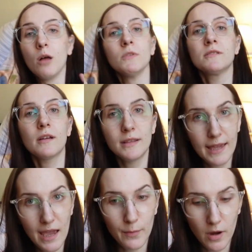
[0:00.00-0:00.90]
Almost knocked the
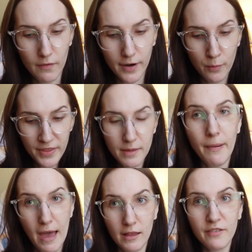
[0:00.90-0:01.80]
camera over with the
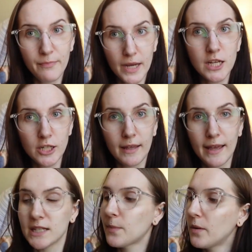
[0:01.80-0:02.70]
pile of bunny
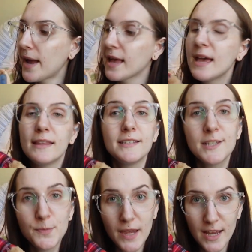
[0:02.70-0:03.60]
jellycats, but we're back. This
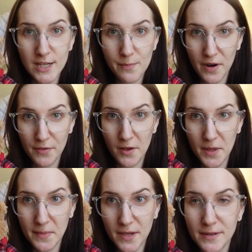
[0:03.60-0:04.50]
is PJ
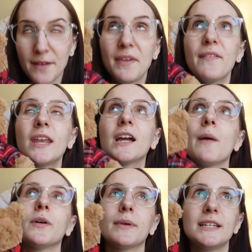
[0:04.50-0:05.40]
Bartholomew. Now they've had a
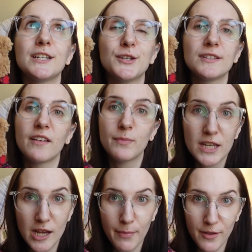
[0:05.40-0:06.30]
couple renditions of
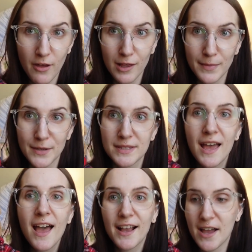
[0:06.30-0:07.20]
PJ Bartholomew's
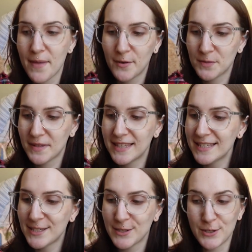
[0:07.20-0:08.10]
come out, but
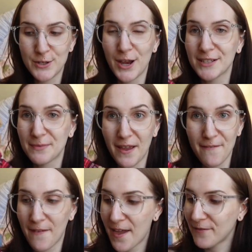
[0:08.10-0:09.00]
this is just my
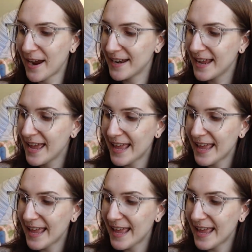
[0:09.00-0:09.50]
favorite.